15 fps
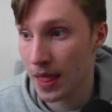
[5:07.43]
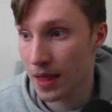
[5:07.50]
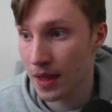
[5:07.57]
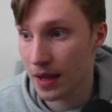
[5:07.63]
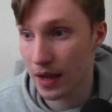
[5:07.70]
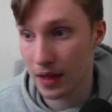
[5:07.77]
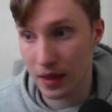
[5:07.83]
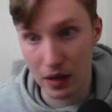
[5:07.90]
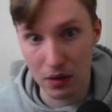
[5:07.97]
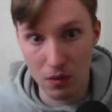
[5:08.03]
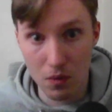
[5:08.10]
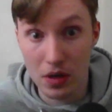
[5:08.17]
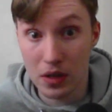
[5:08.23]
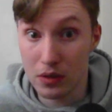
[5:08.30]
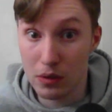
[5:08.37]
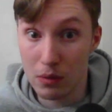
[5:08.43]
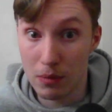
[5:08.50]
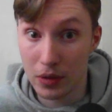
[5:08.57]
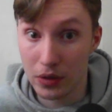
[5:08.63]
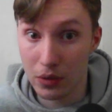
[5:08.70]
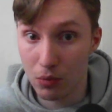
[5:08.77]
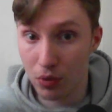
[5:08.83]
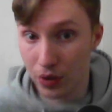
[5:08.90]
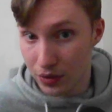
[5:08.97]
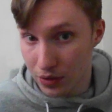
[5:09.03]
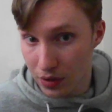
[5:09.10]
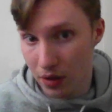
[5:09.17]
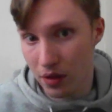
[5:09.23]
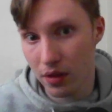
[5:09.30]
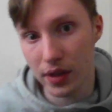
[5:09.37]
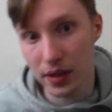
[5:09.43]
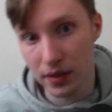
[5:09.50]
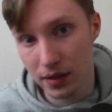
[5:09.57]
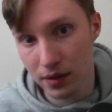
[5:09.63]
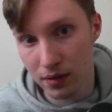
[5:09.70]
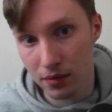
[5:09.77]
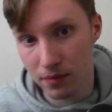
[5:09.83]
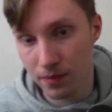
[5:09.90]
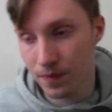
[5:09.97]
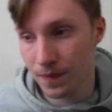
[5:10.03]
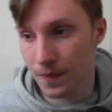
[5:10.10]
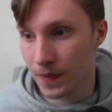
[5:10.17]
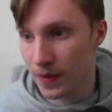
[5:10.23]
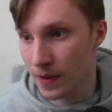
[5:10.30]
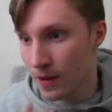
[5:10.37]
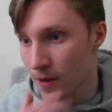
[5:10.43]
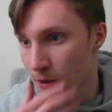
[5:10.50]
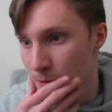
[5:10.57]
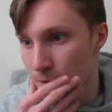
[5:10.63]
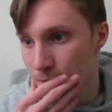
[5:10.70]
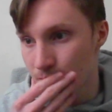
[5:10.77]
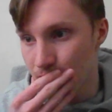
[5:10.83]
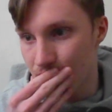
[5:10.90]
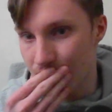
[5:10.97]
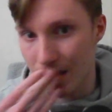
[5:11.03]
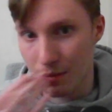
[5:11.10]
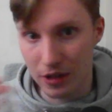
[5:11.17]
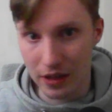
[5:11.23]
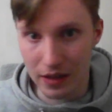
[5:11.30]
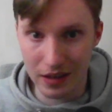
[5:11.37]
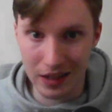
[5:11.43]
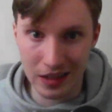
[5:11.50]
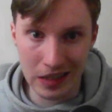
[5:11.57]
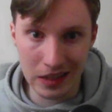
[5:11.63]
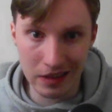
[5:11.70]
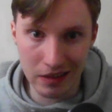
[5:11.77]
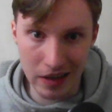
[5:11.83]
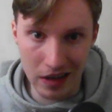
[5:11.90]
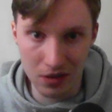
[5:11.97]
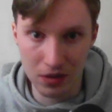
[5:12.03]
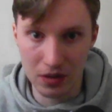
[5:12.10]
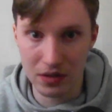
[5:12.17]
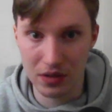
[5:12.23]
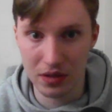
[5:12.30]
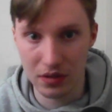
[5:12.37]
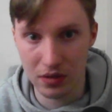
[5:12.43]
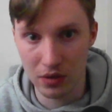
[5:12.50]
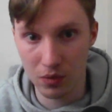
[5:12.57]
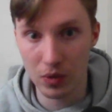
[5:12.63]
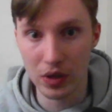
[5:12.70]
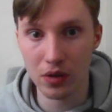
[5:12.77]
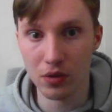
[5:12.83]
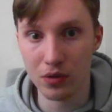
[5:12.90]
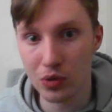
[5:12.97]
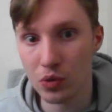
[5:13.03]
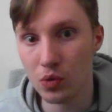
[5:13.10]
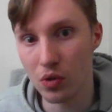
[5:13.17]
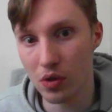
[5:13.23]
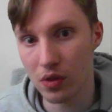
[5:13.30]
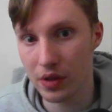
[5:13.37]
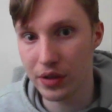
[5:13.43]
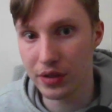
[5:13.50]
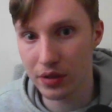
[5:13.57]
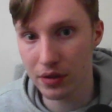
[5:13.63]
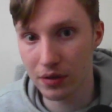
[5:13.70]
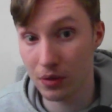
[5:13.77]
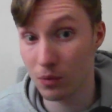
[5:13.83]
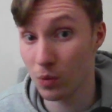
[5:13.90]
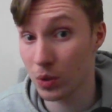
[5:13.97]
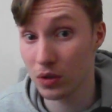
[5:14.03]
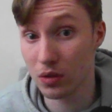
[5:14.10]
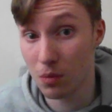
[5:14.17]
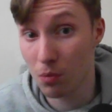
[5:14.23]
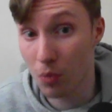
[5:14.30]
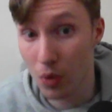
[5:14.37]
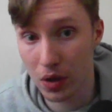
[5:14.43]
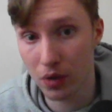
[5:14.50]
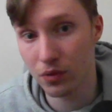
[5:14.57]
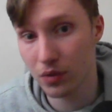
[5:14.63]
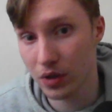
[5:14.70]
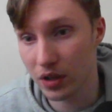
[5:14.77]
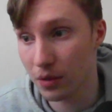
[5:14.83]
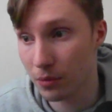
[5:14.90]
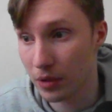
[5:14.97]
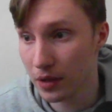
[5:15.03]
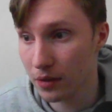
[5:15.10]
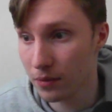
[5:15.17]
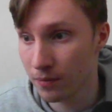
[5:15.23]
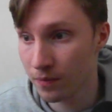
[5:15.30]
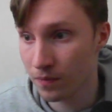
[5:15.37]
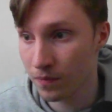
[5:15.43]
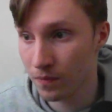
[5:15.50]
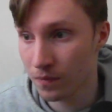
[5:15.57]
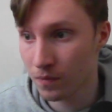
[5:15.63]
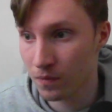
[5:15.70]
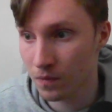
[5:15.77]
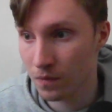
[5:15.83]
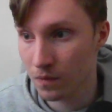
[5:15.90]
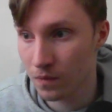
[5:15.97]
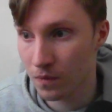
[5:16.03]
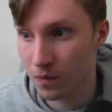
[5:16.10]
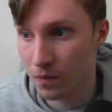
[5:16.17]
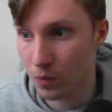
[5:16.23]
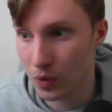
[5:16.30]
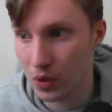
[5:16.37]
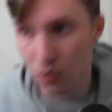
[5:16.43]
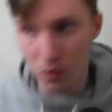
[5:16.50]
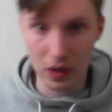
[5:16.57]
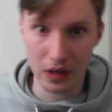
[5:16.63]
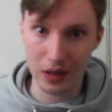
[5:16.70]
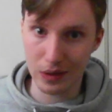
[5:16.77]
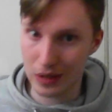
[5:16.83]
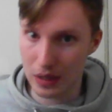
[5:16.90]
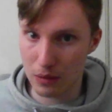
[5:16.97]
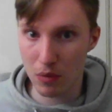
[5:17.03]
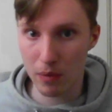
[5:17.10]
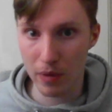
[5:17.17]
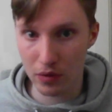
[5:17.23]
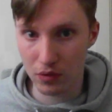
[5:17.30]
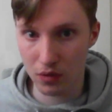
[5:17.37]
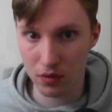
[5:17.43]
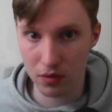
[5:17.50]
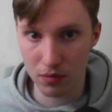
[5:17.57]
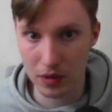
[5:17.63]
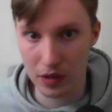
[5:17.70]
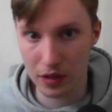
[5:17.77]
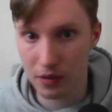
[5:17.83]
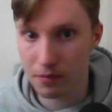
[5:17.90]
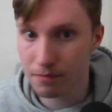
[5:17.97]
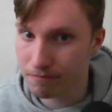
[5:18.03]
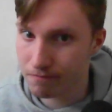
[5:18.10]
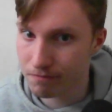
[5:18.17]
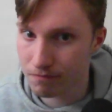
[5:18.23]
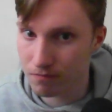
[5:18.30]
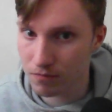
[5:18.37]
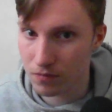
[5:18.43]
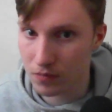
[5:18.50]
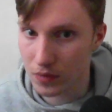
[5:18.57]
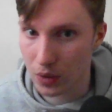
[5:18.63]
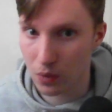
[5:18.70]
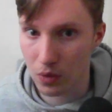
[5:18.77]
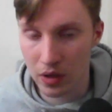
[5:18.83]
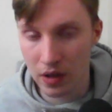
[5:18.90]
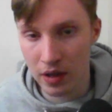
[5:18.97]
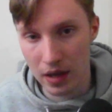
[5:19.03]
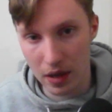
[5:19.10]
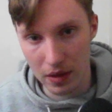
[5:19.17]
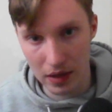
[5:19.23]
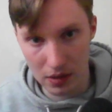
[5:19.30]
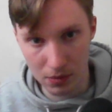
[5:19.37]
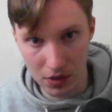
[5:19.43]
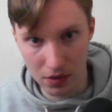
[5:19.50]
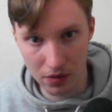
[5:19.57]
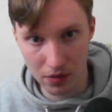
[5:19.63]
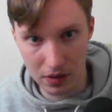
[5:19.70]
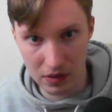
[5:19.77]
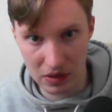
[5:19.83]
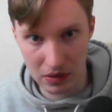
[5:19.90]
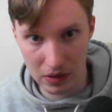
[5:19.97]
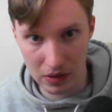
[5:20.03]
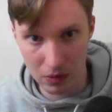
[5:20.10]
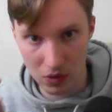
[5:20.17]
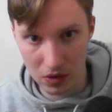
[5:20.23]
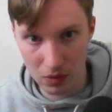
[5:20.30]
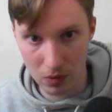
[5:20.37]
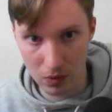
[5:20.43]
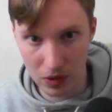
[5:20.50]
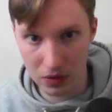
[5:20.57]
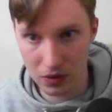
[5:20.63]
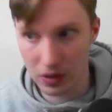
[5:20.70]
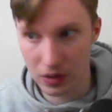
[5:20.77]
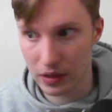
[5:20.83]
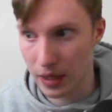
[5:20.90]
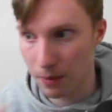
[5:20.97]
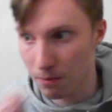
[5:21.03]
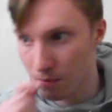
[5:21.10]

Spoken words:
And then we need to build a bridge to the thesis. I mean, that like carries the reader to the thesis and what's the point you're trying to make. What do you want to claim about social media? Like what? That'll be your thesis. Like what is your claim?